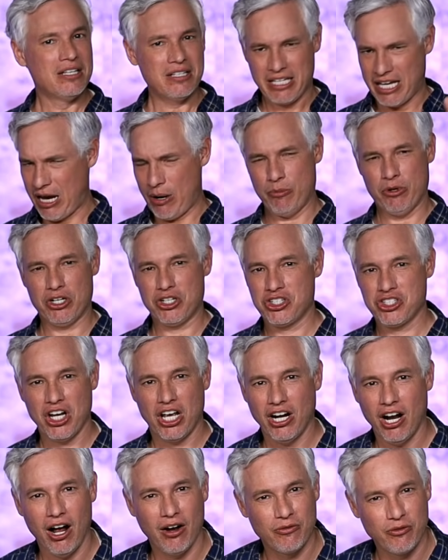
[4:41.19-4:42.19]
camera to
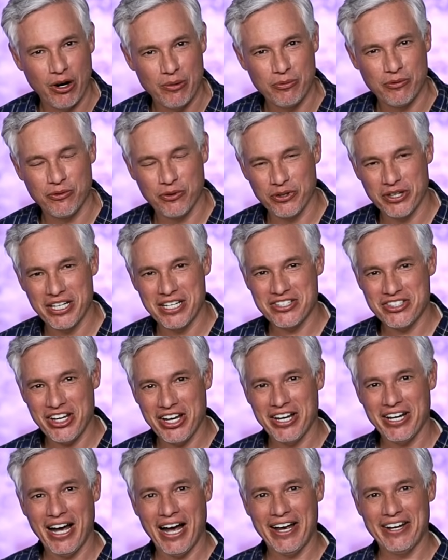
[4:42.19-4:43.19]
shut off right before they
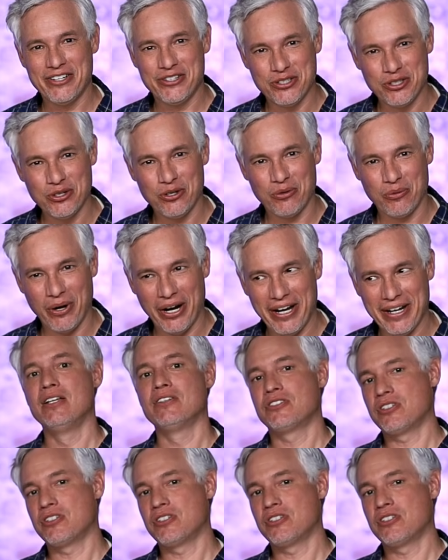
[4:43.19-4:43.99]
say, I do, right?